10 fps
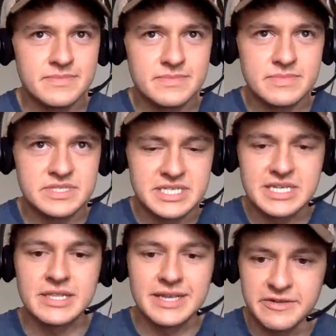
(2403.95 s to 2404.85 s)

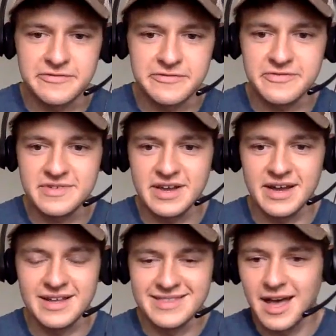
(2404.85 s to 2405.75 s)
ceiling of
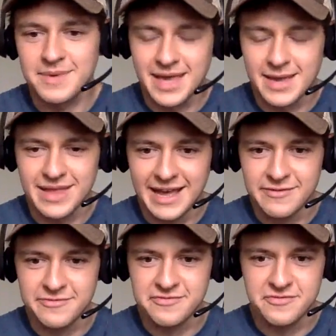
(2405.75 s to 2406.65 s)
not being able to
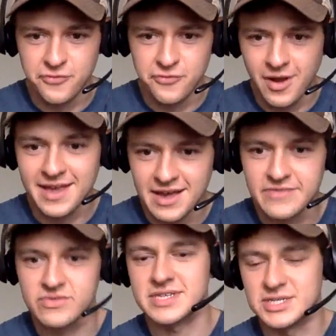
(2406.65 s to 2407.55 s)
have frank
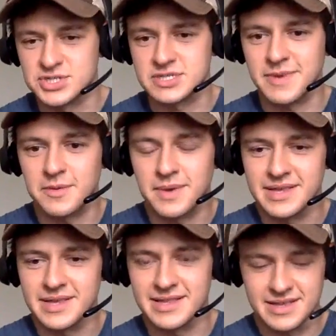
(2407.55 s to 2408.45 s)
conversations about
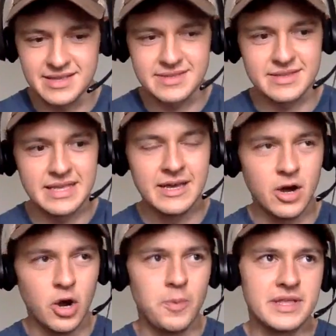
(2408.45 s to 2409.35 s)
money and
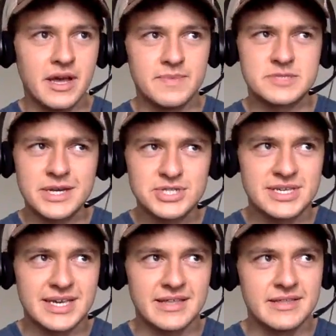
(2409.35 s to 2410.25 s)
open it up,
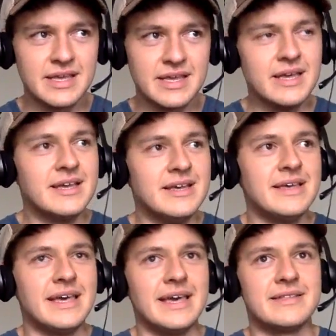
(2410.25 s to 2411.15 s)
especially
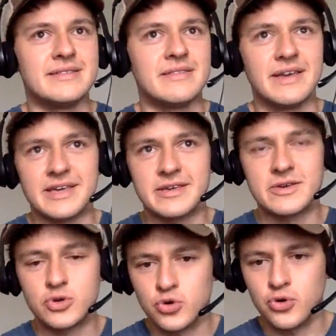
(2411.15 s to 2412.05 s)
in like
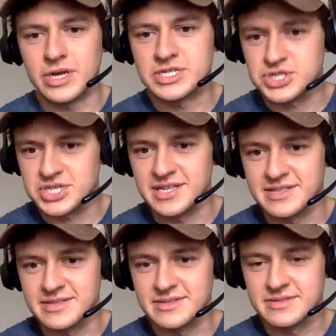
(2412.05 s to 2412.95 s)
Christian
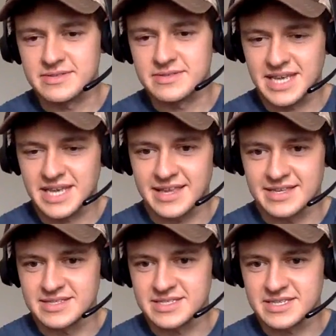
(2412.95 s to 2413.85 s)

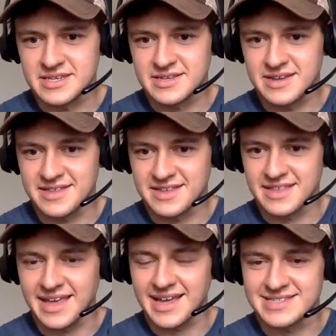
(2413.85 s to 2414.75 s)
settings. I think
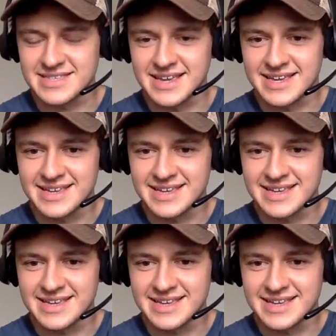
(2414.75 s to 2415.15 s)
that is like